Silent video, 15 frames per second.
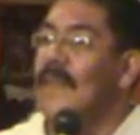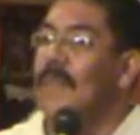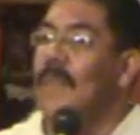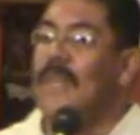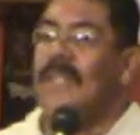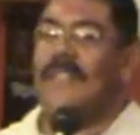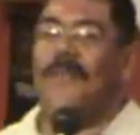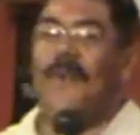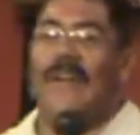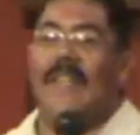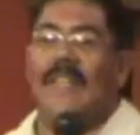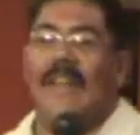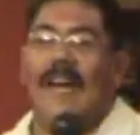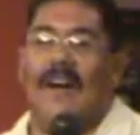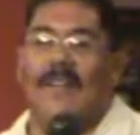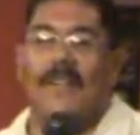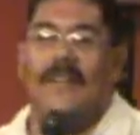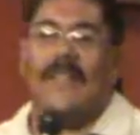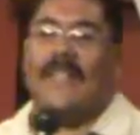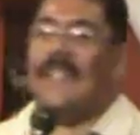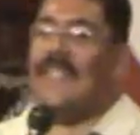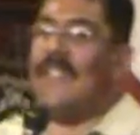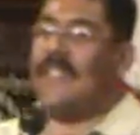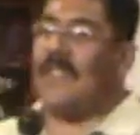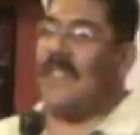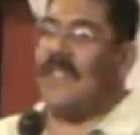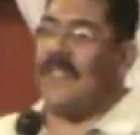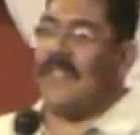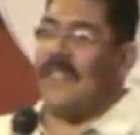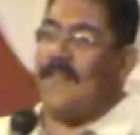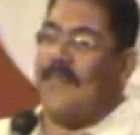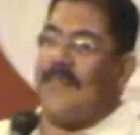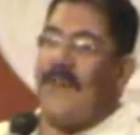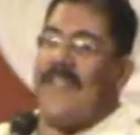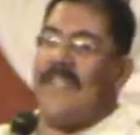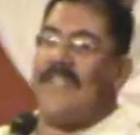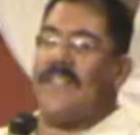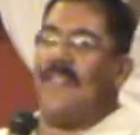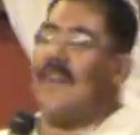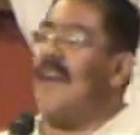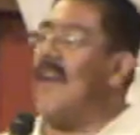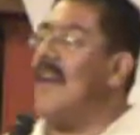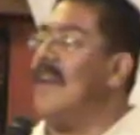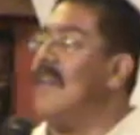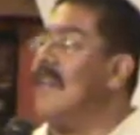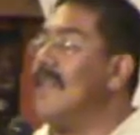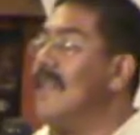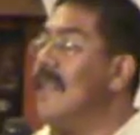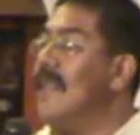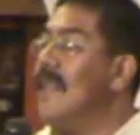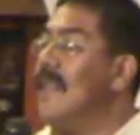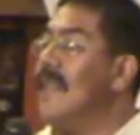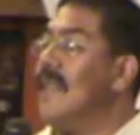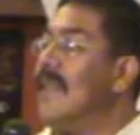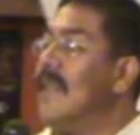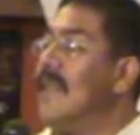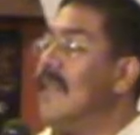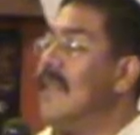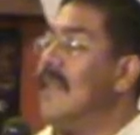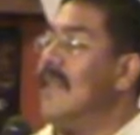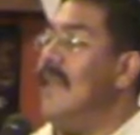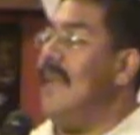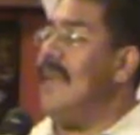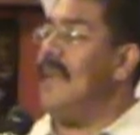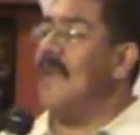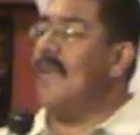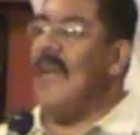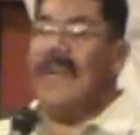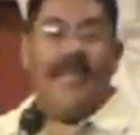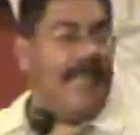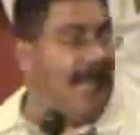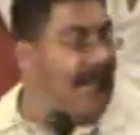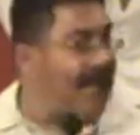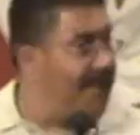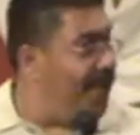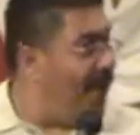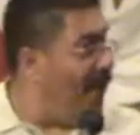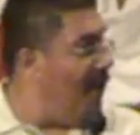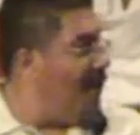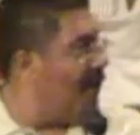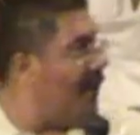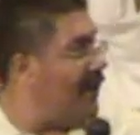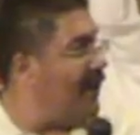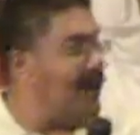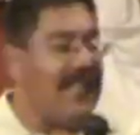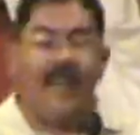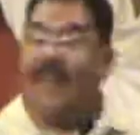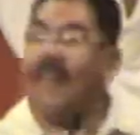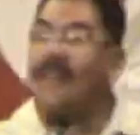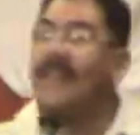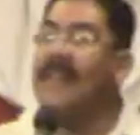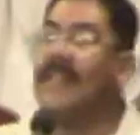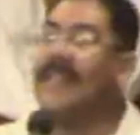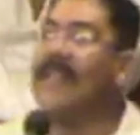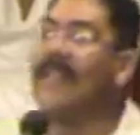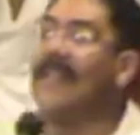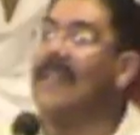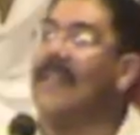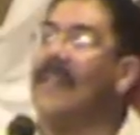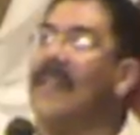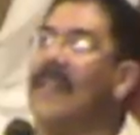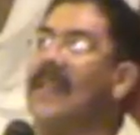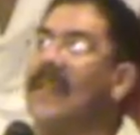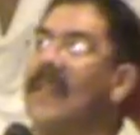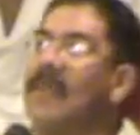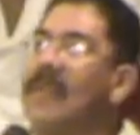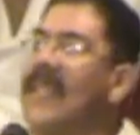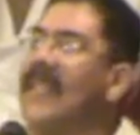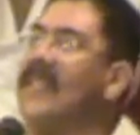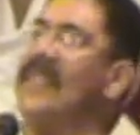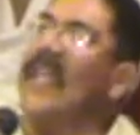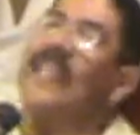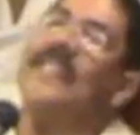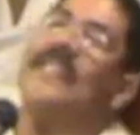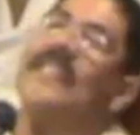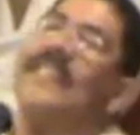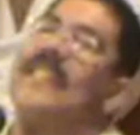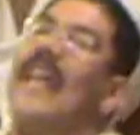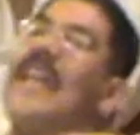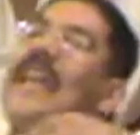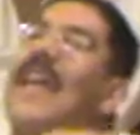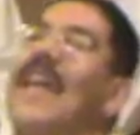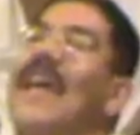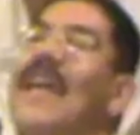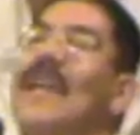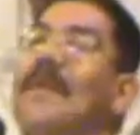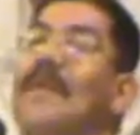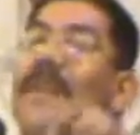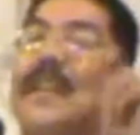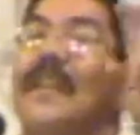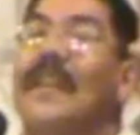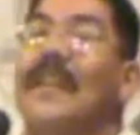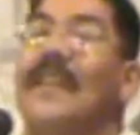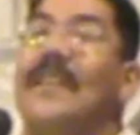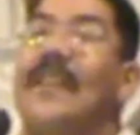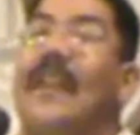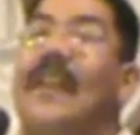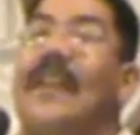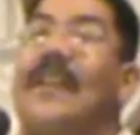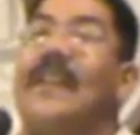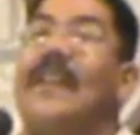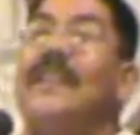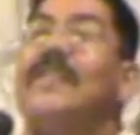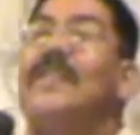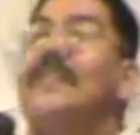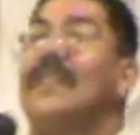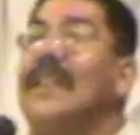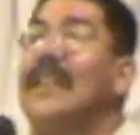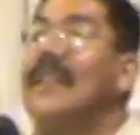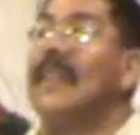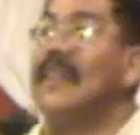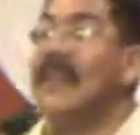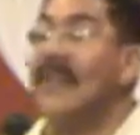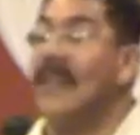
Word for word: But it's funny how you get these Christian friends you got, and you're ready to conform to what they're doing. Yeah. Because they, they claim they're a Christian.